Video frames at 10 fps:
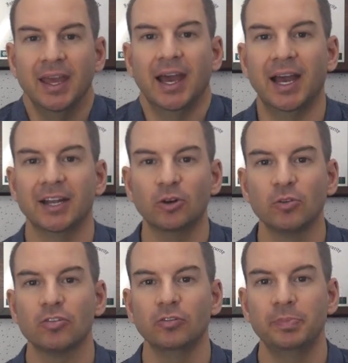And
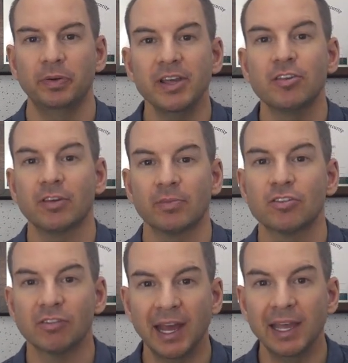also please
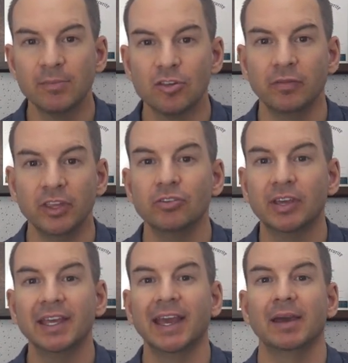subscribe so that you
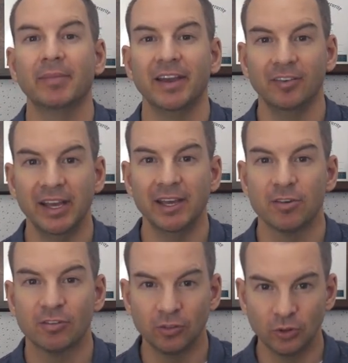can get my
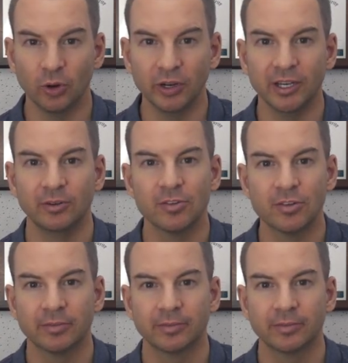latest tutorials.